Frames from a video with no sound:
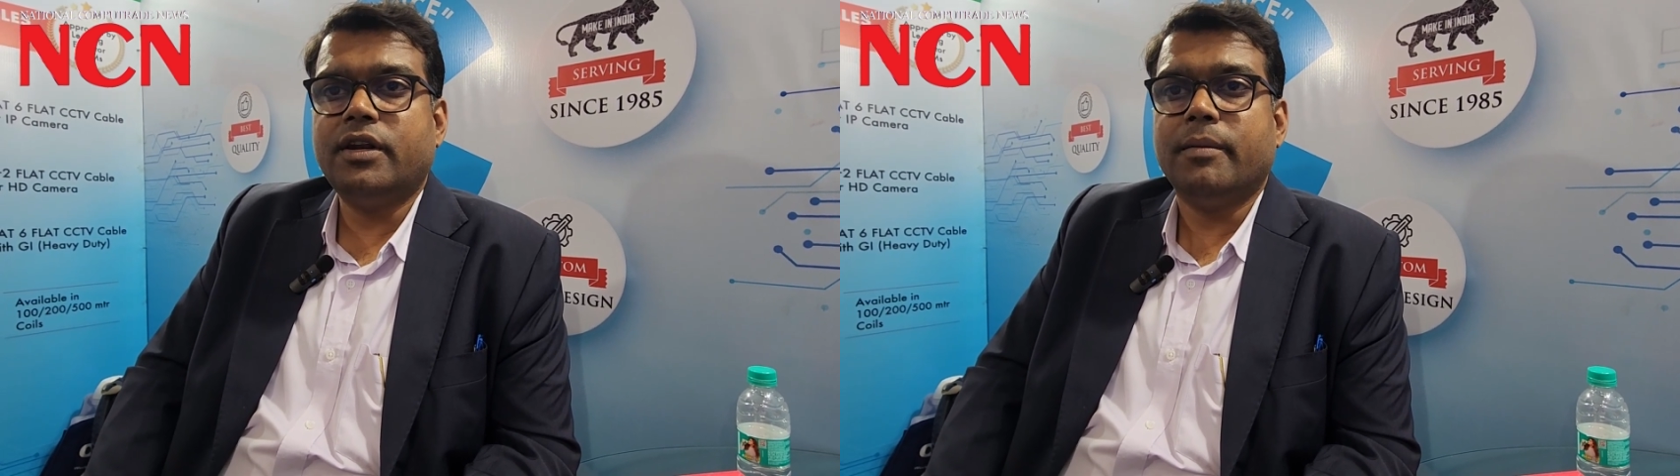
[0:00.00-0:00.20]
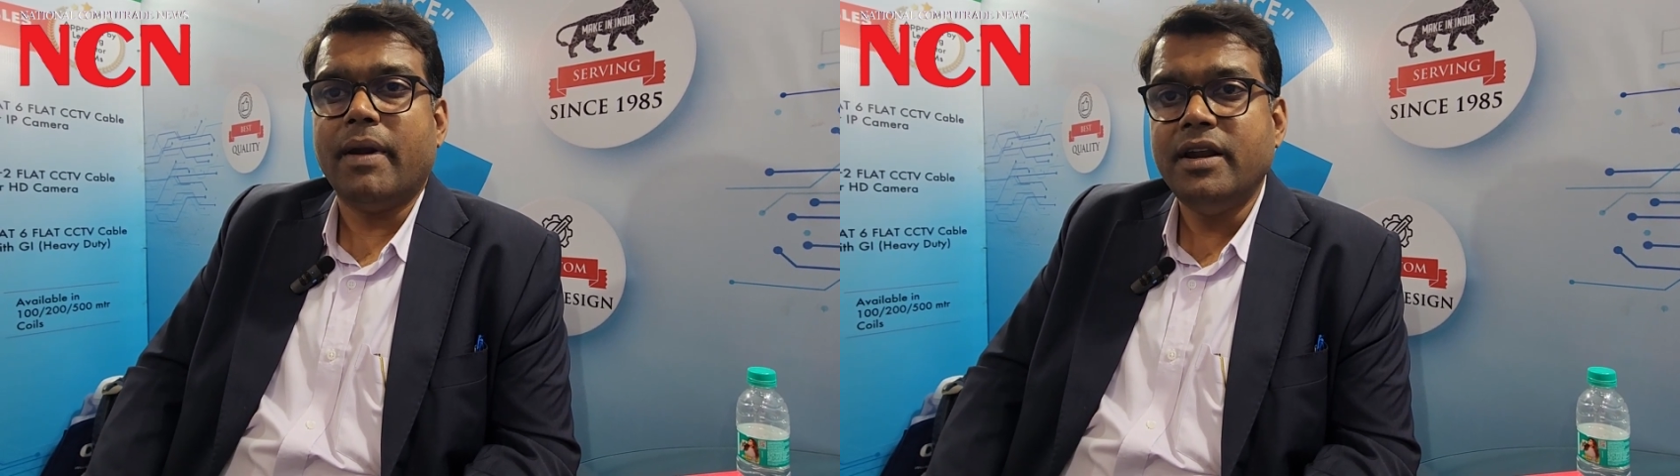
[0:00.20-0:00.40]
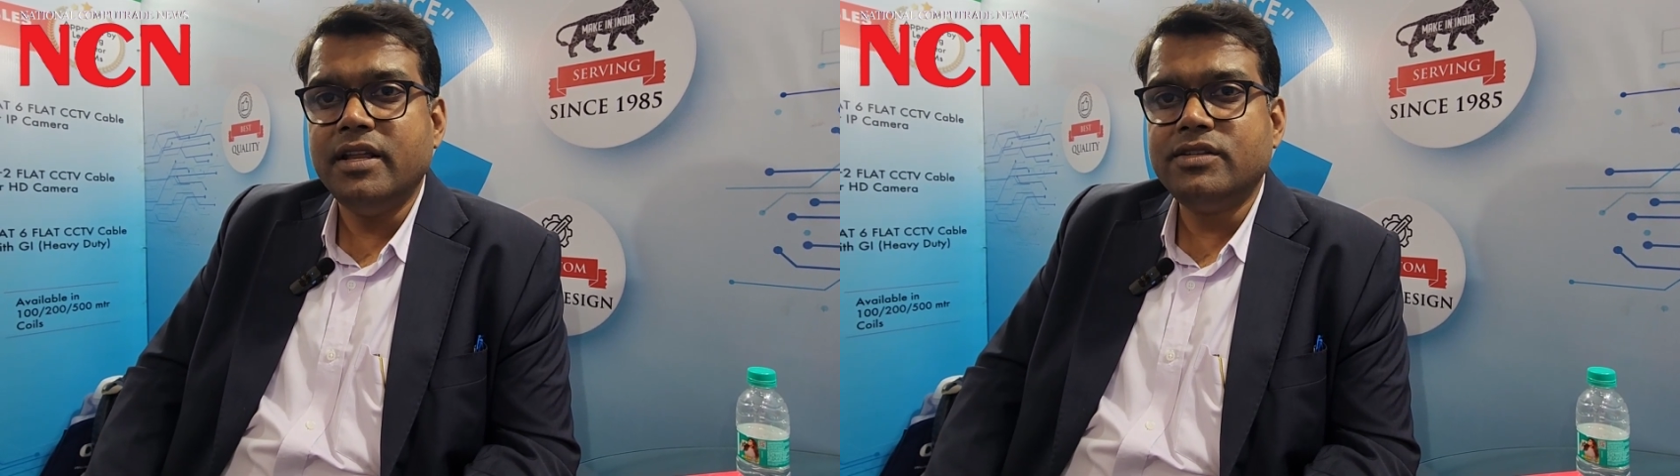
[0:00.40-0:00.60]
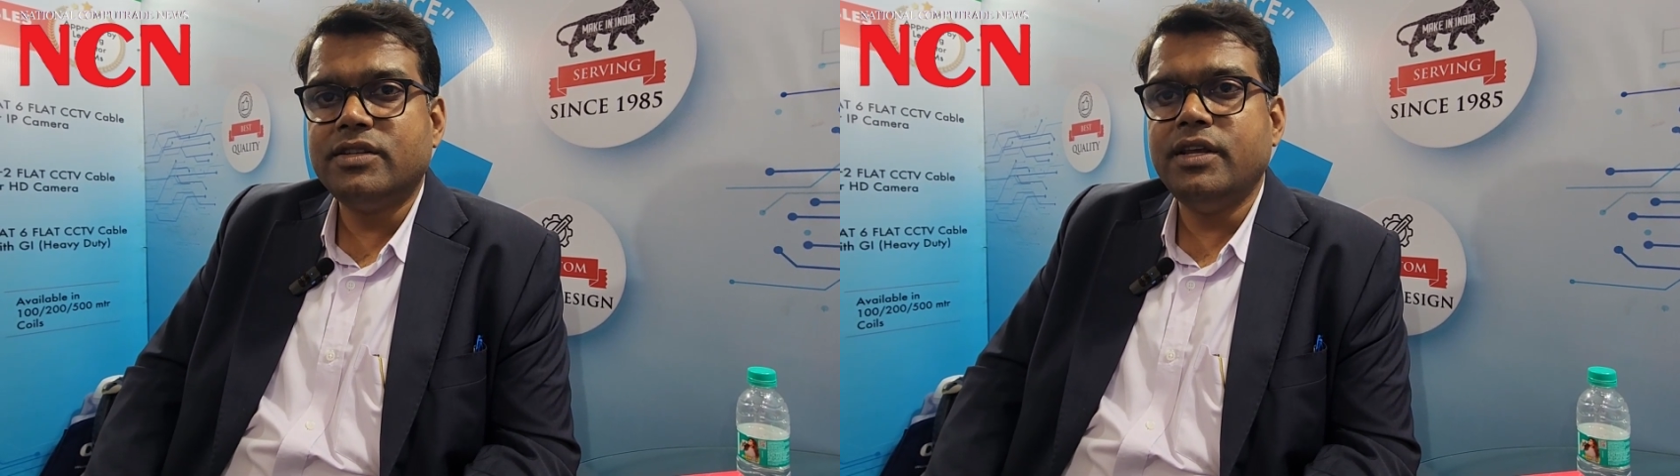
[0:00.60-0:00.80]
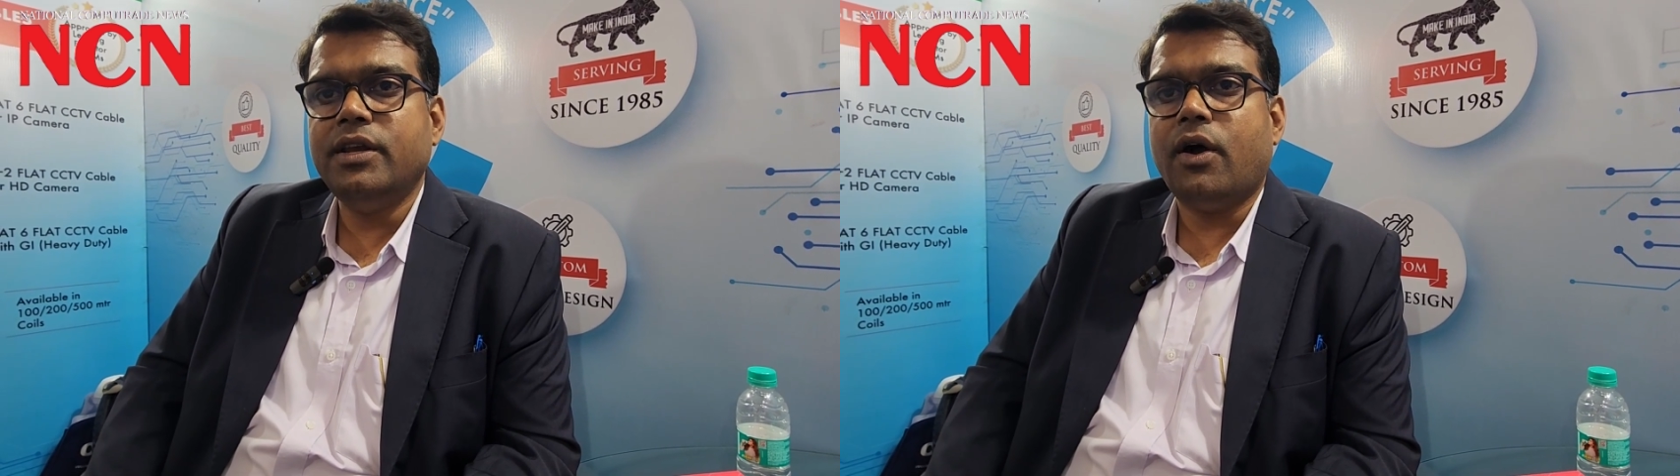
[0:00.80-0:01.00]

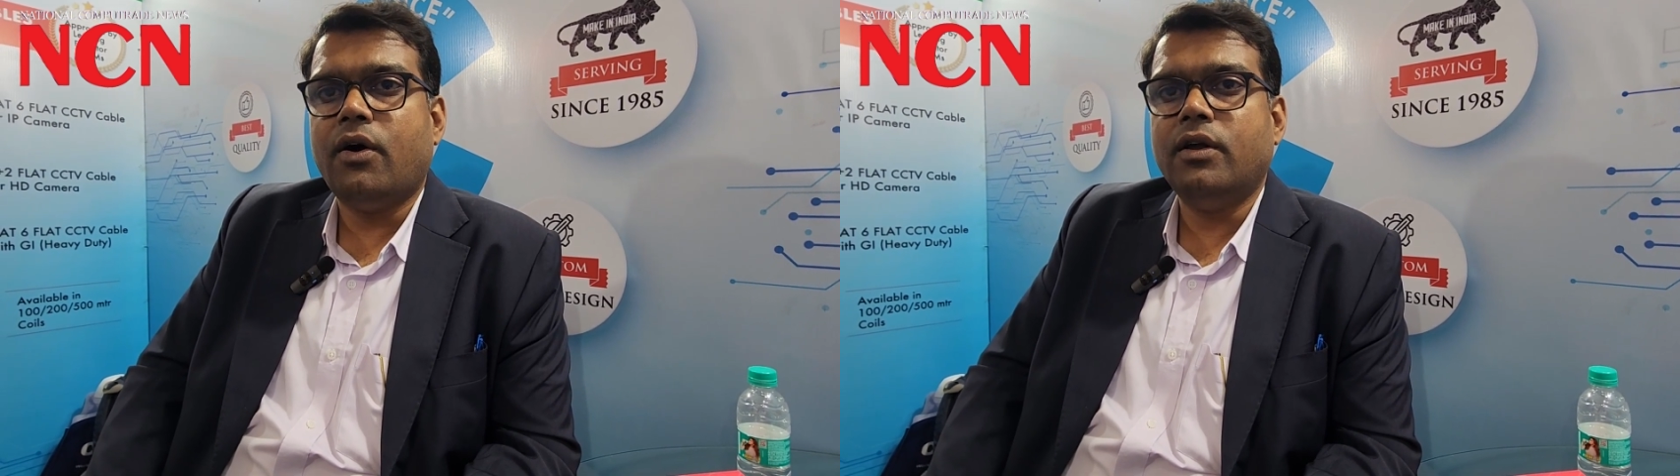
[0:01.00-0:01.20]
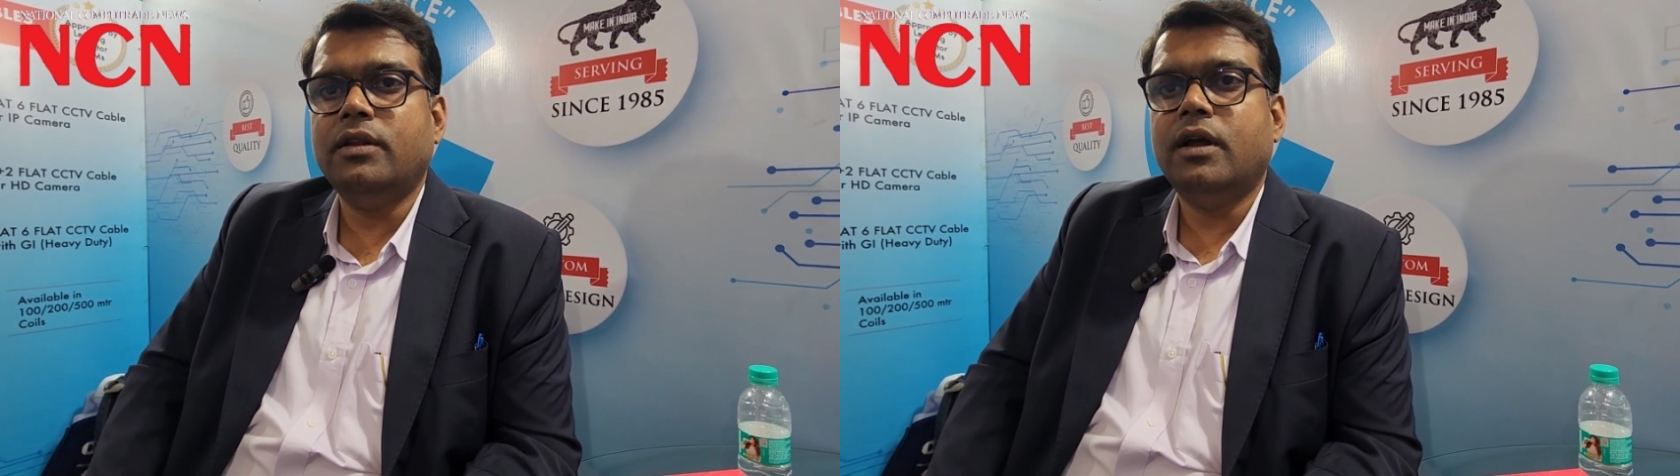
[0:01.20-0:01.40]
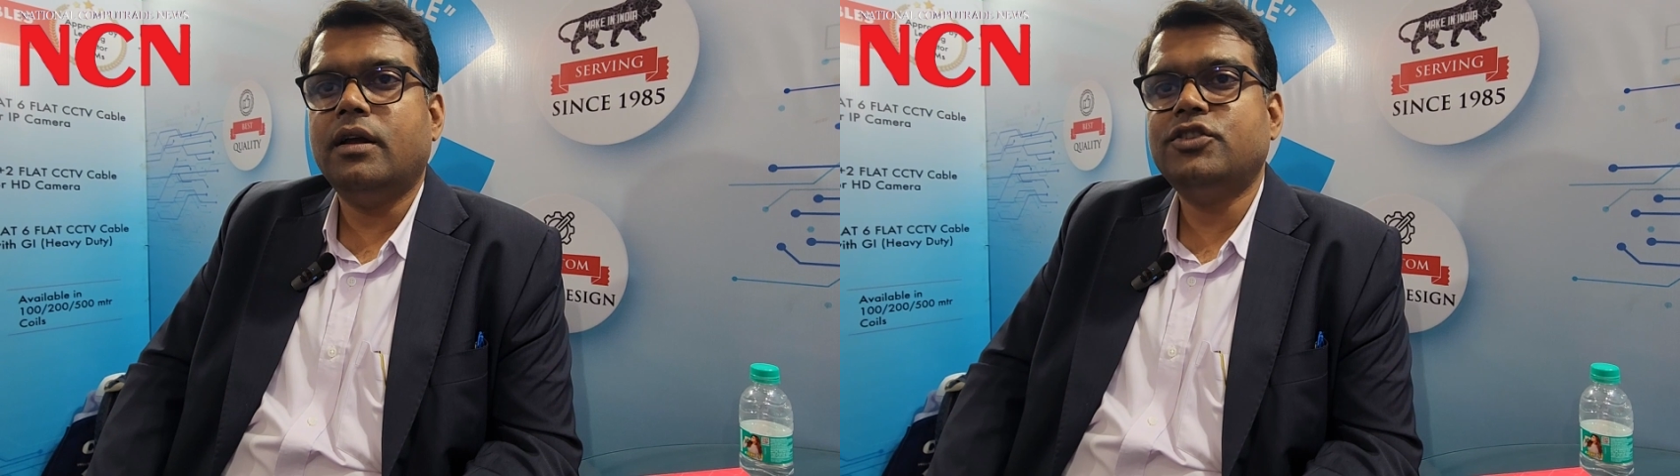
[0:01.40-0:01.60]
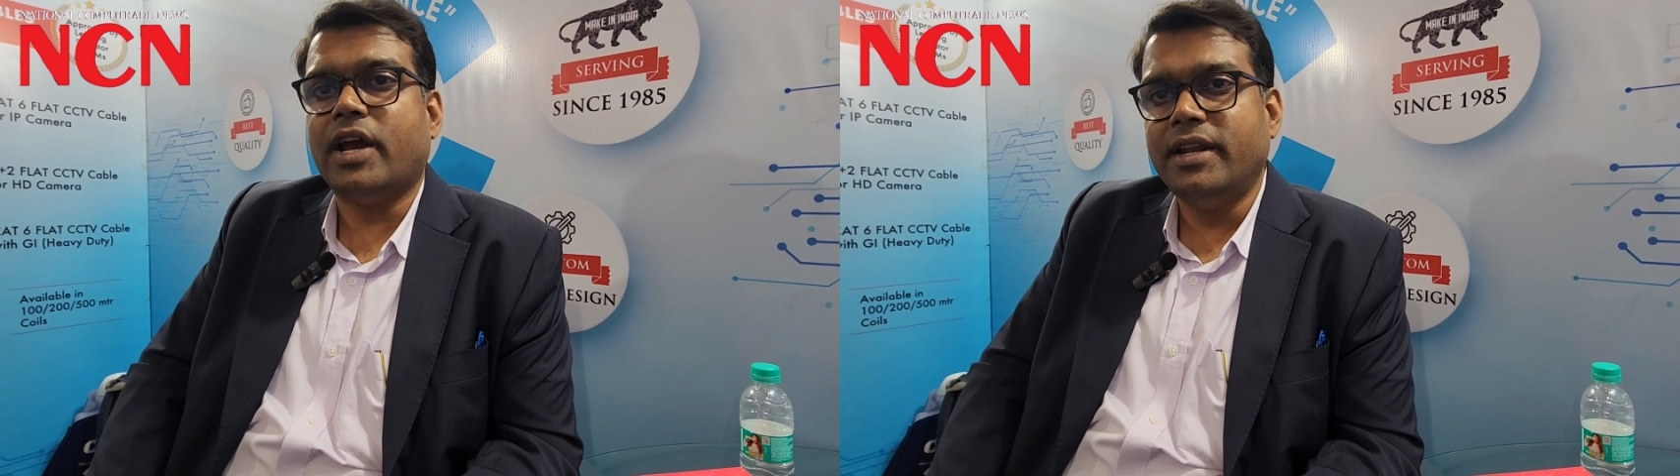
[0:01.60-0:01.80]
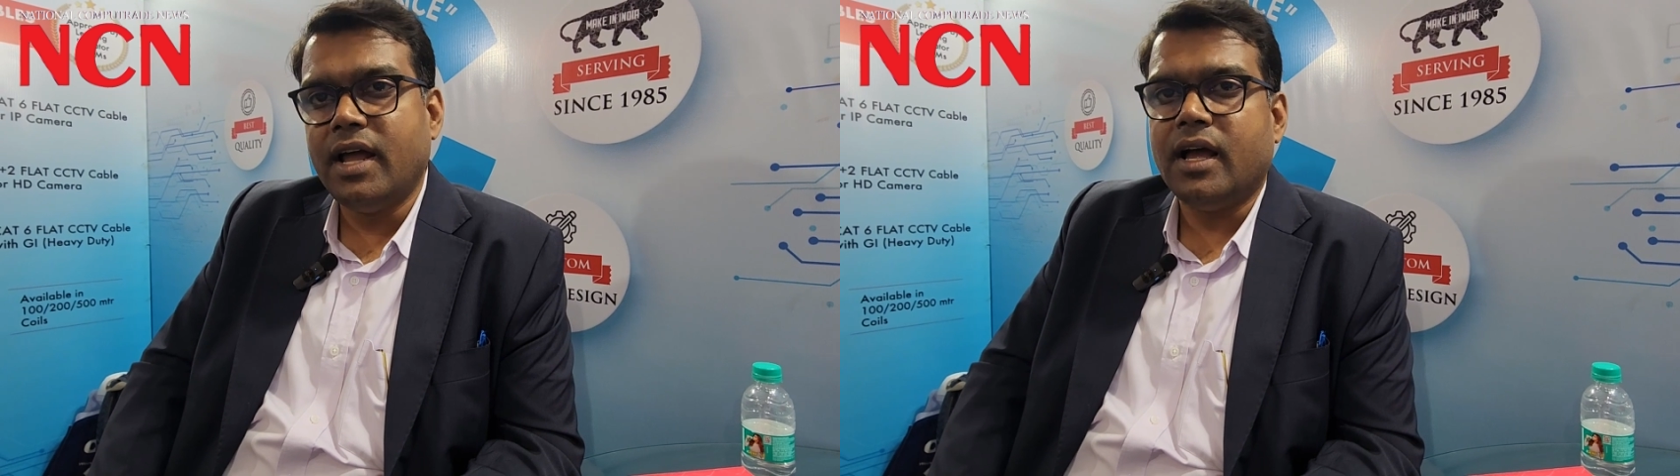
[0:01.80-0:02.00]
dependency on
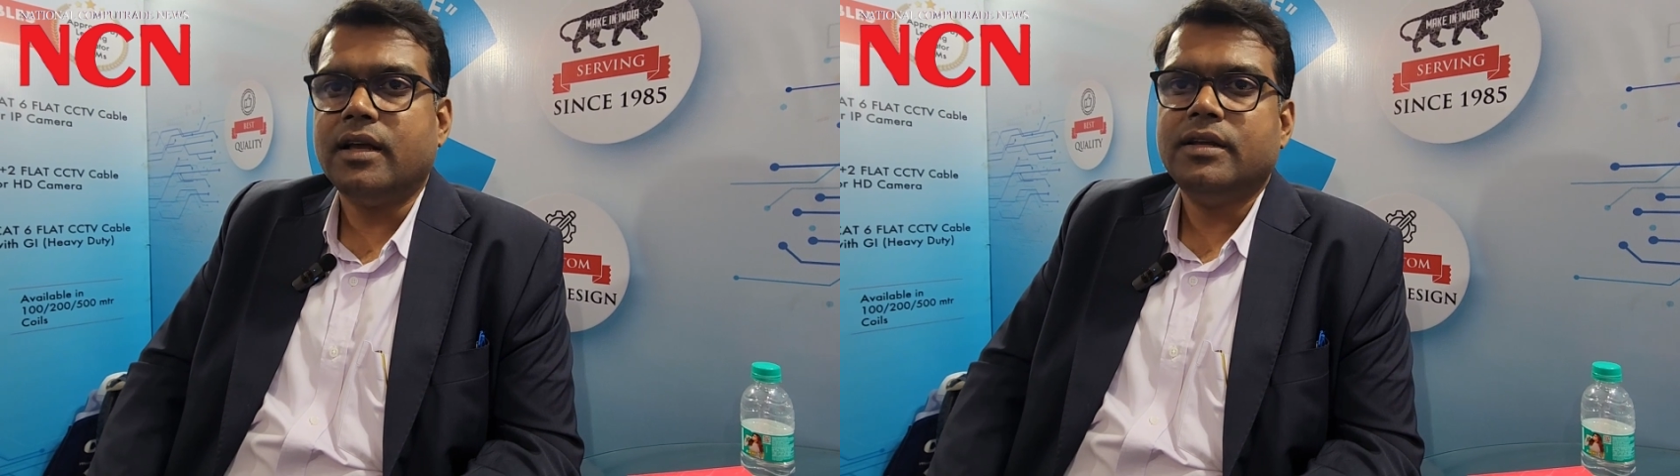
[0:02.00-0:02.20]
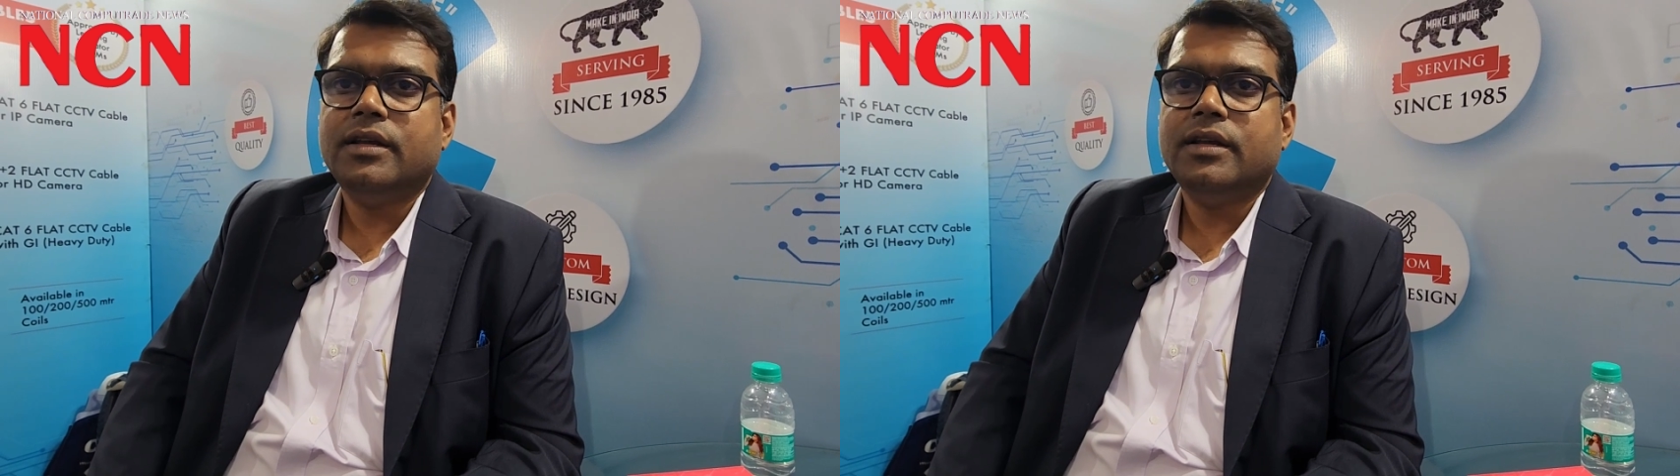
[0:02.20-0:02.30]
China